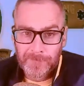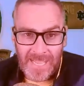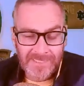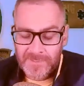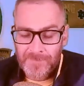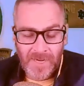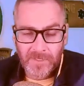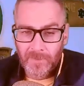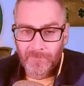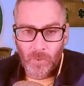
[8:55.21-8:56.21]
That's my
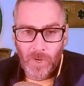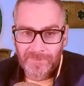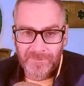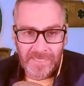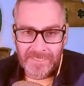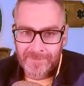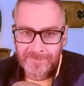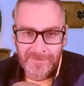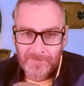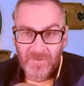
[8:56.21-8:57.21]
number one thing.
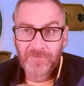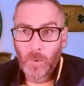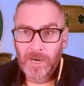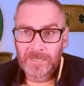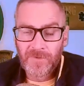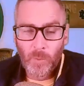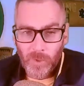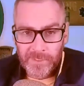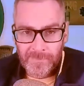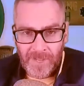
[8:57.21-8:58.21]
Before I even
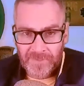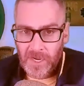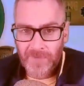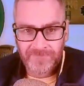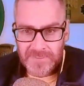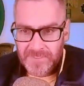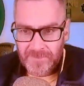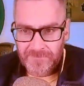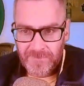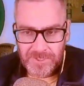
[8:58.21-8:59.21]
worry about the offensive
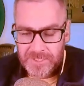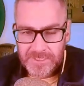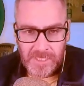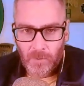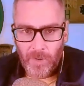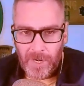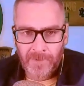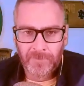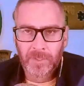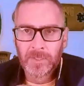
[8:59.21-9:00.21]
efficiency or
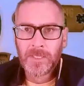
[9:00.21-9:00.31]
whatever.